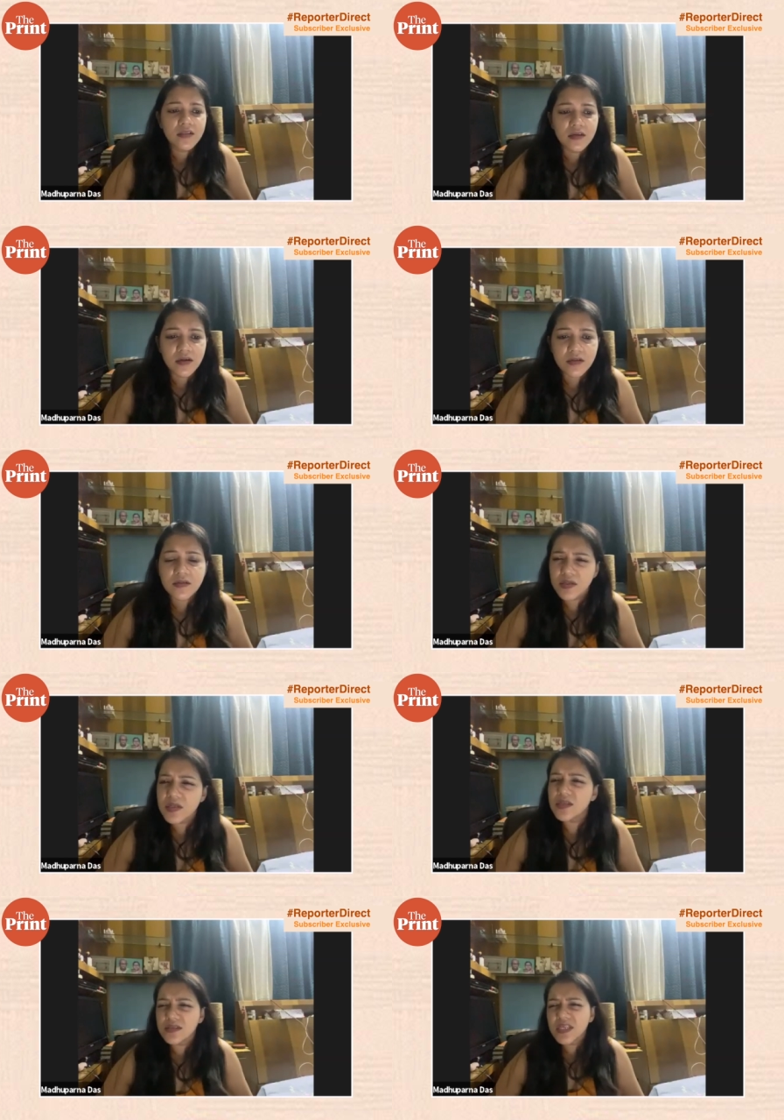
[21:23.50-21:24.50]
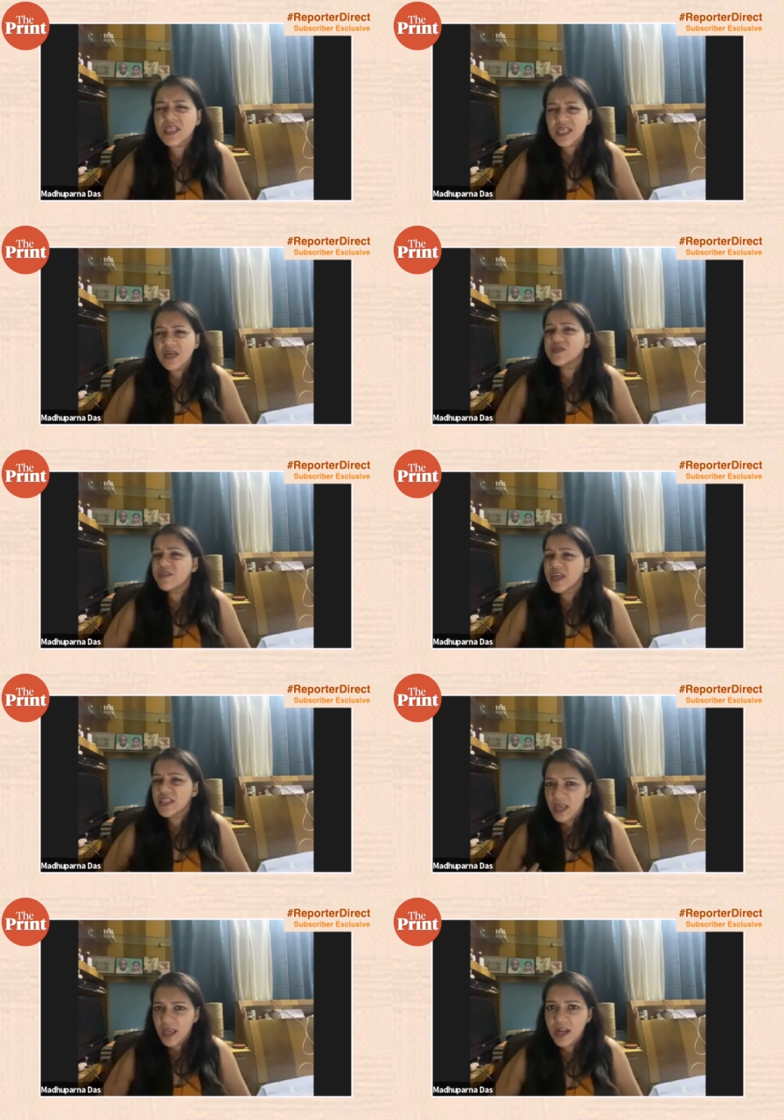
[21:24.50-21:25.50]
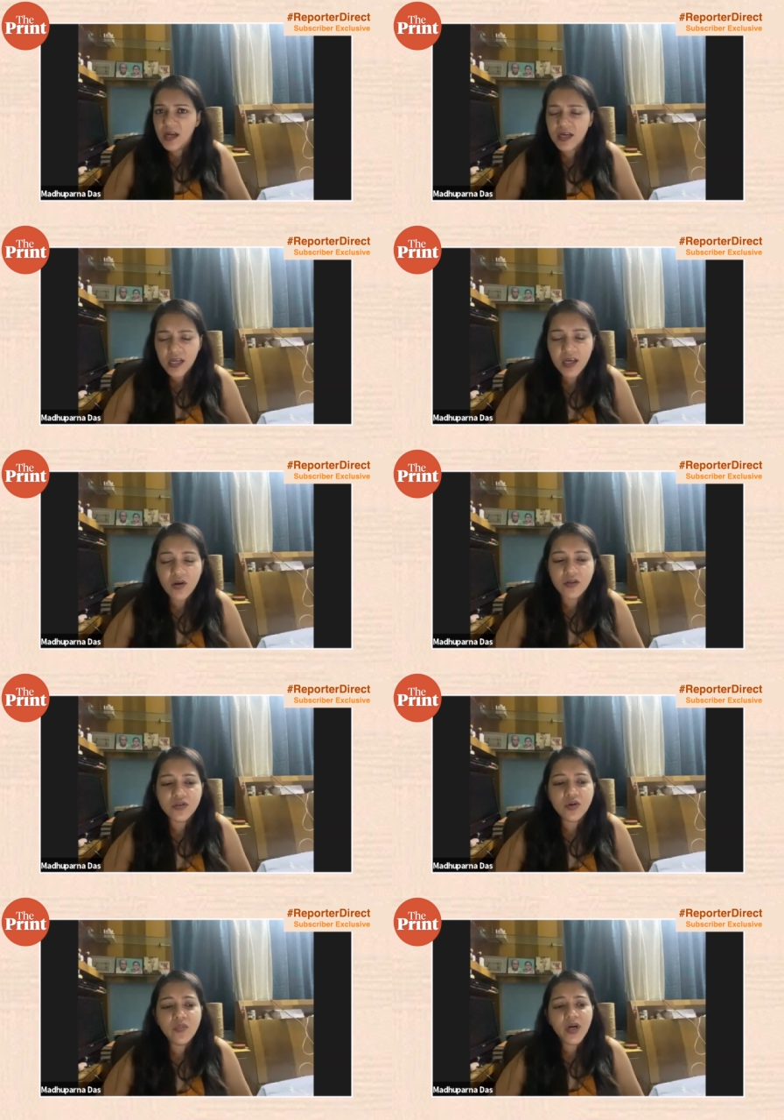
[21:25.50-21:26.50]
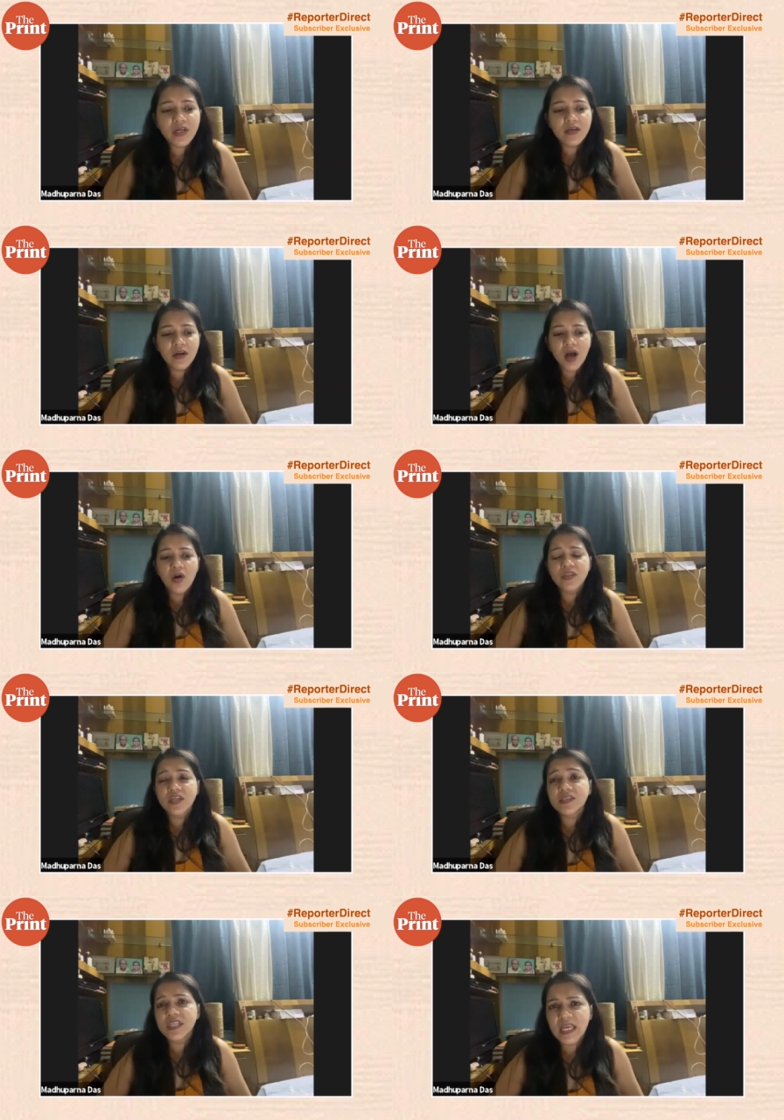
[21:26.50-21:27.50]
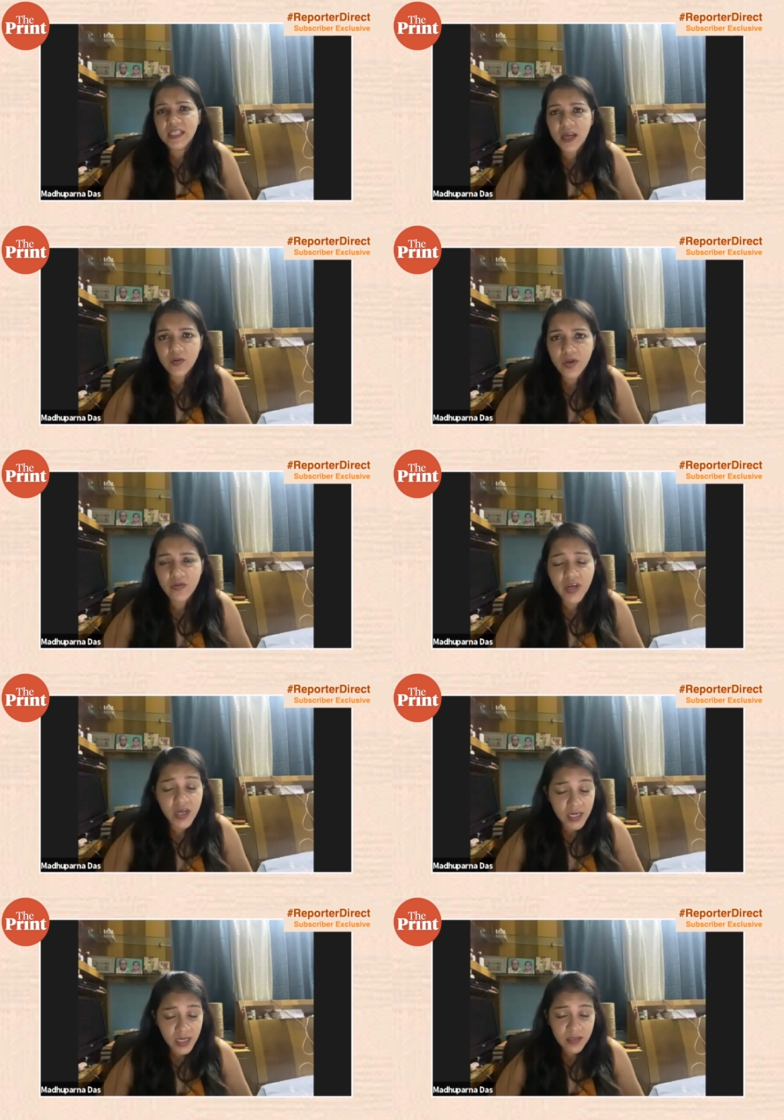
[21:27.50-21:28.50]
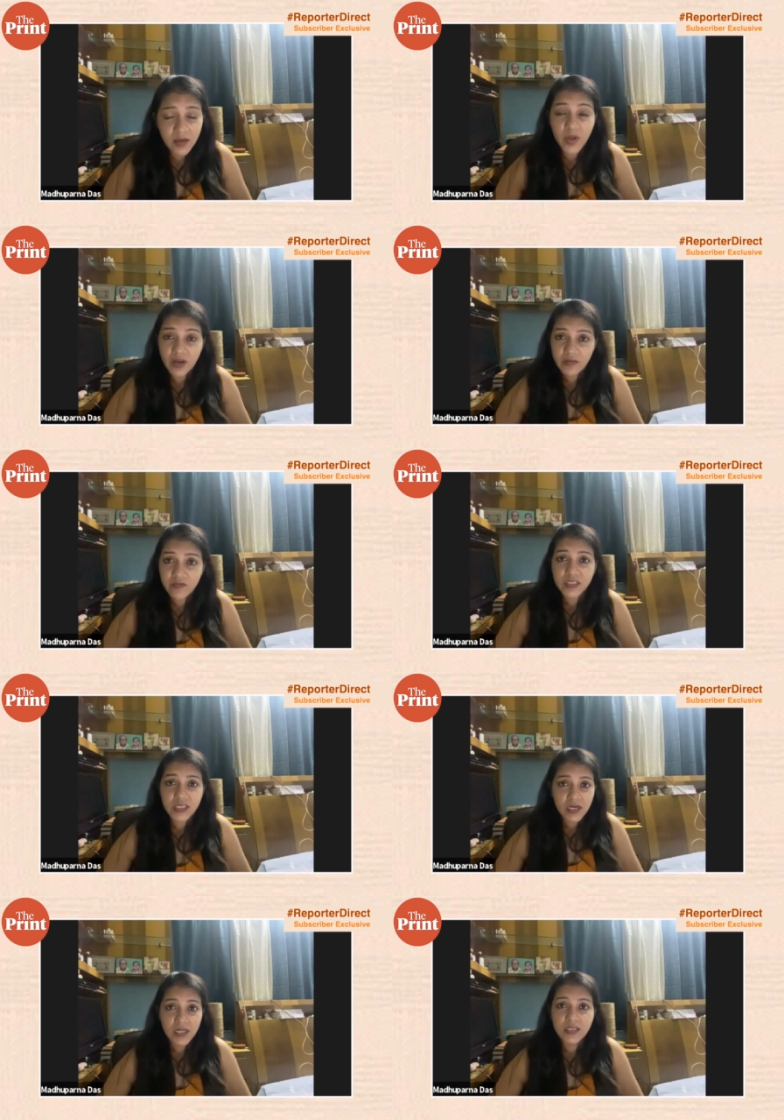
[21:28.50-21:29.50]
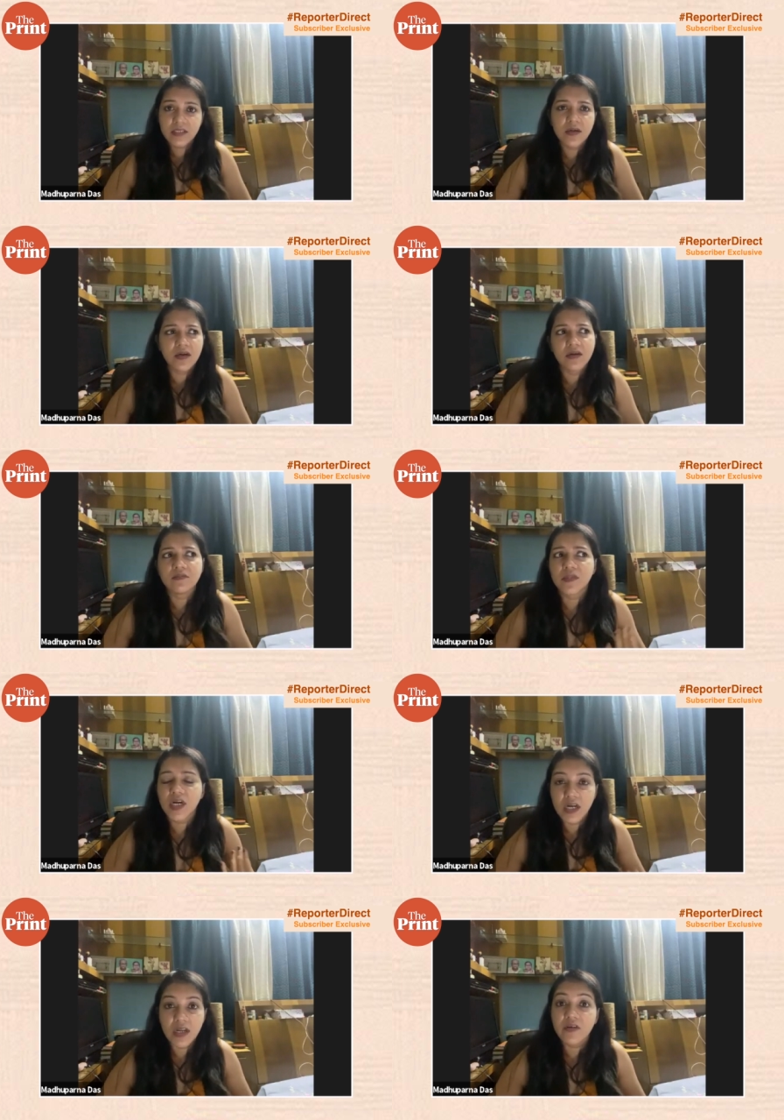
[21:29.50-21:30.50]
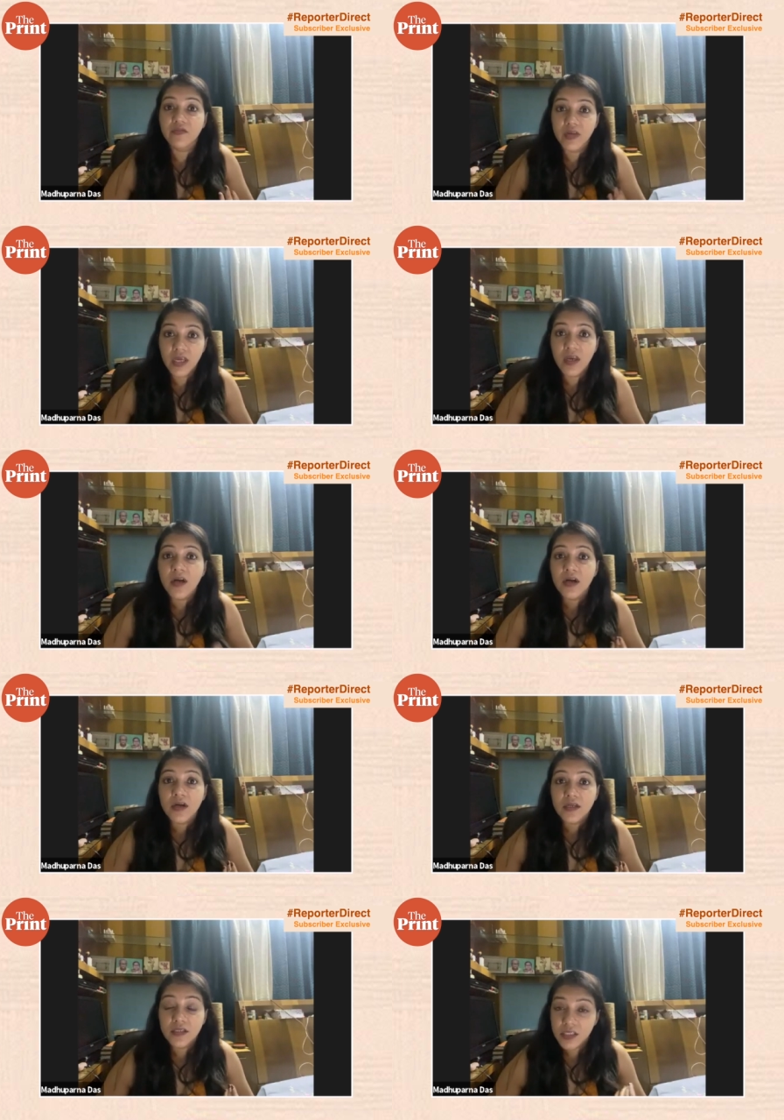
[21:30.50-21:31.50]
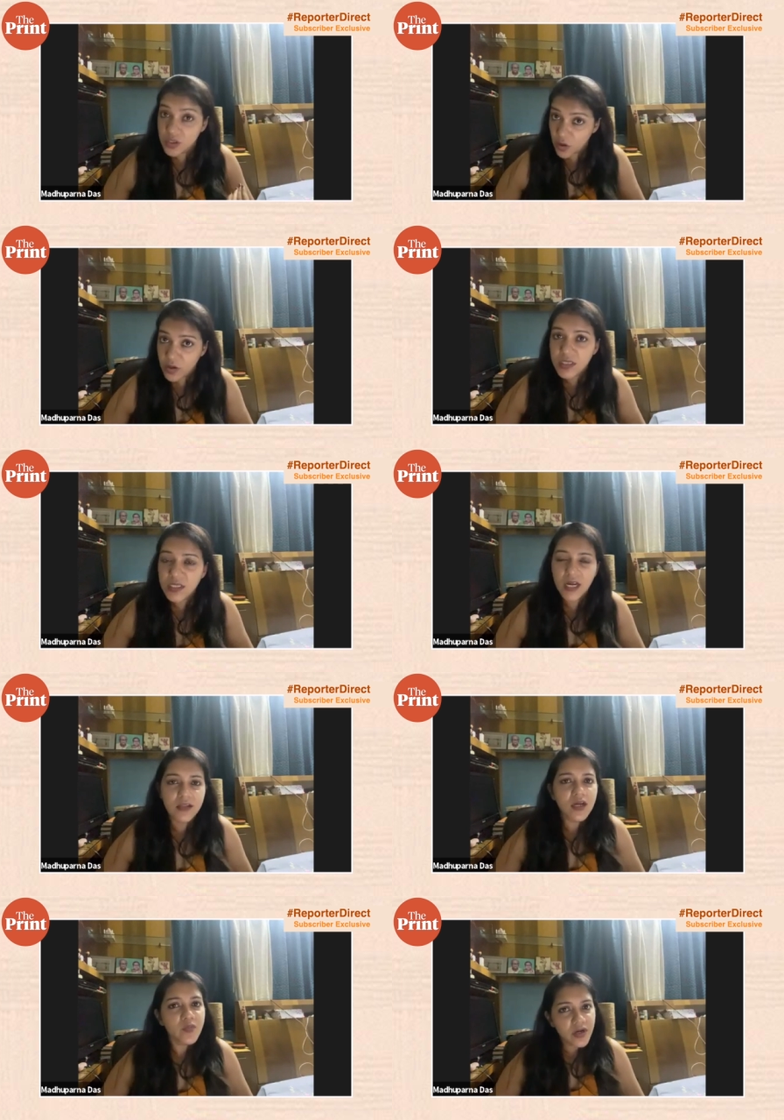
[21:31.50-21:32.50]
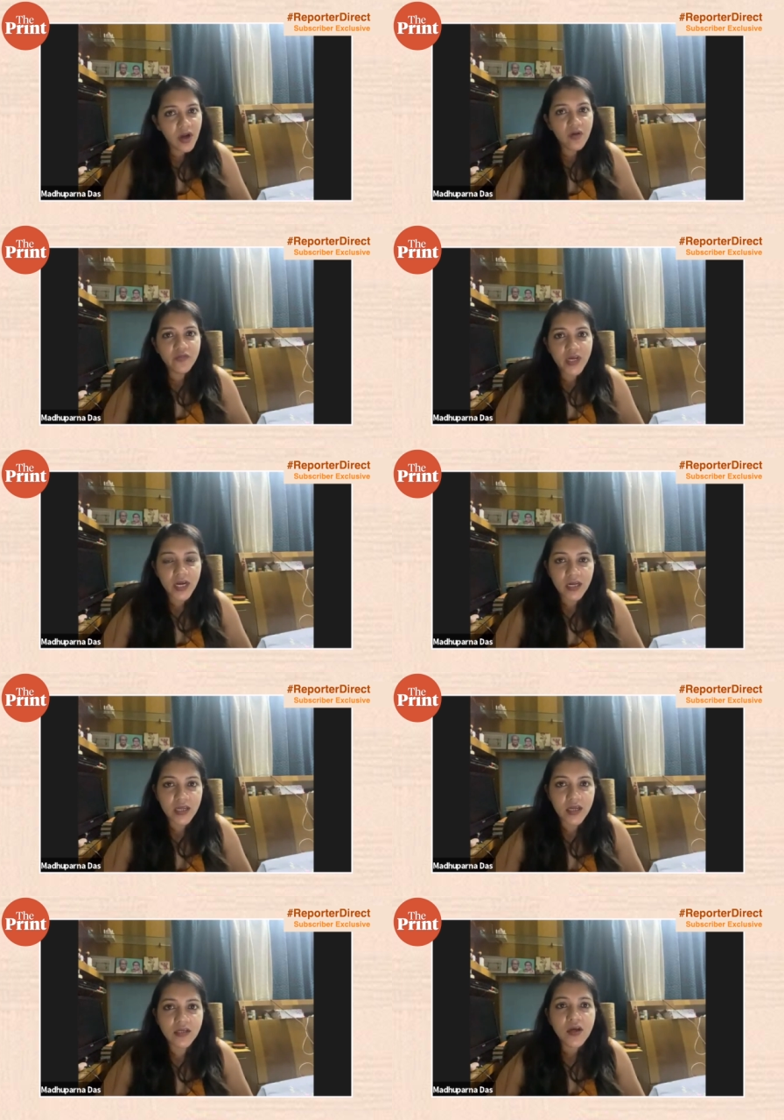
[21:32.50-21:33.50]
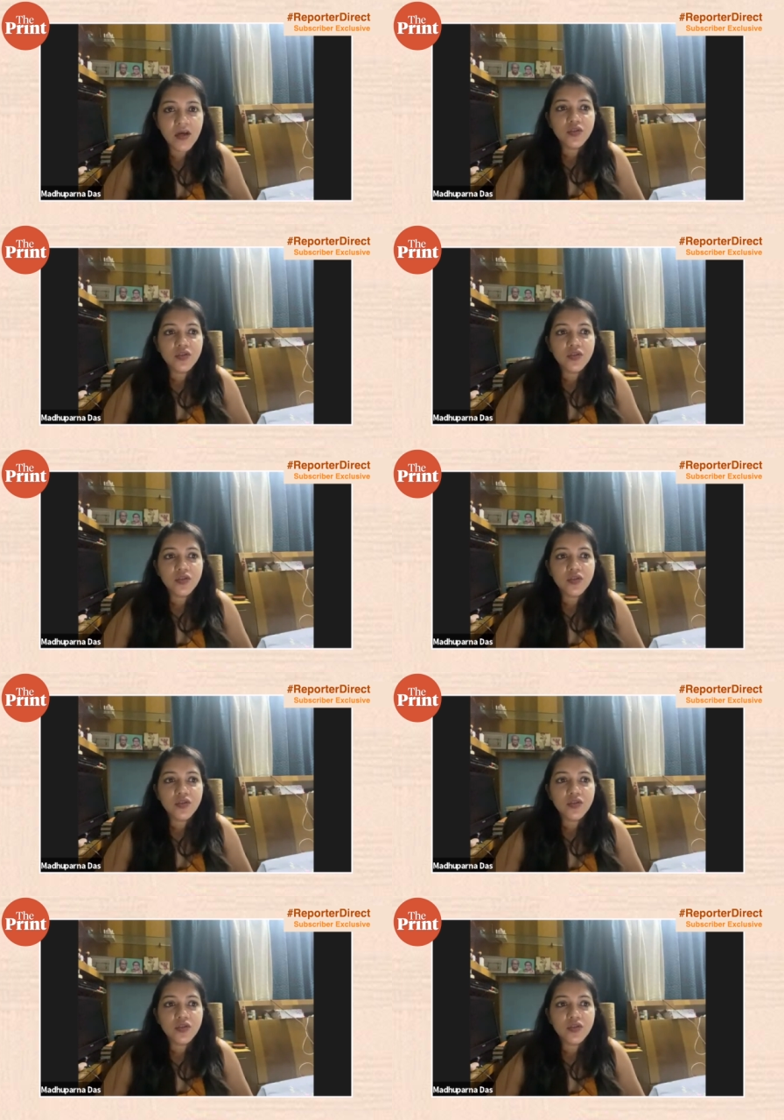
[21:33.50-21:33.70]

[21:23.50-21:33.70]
the these schemes were there earlier also, but now they're saying that okay, we are getting the benefits at least. Uh, earlier we did not get that, but now we are getting it.